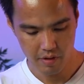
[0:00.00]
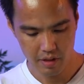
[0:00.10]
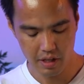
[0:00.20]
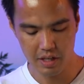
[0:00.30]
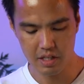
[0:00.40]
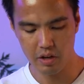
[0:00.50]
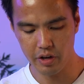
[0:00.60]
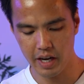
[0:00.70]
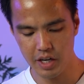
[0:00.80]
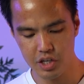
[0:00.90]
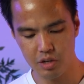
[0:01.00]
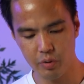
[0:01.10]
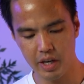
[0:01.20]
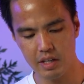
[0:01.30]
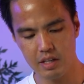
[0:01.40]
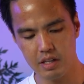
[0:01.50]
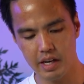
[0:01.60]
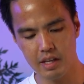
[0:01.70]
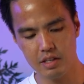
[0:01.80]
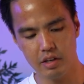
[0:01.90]
Now there's a location where you can
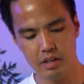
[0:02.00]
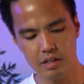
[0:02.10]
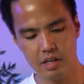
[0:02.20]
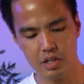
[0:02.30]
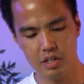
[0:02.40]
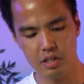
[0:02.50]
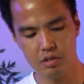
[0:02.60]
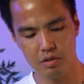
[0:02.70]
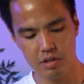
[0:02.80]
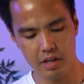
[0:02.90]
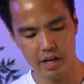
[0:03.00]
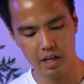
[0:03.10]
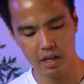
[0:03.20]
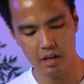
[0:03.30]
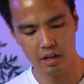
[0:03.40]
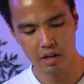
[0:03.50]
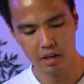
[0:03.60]
slide this on. It's actually to the side here.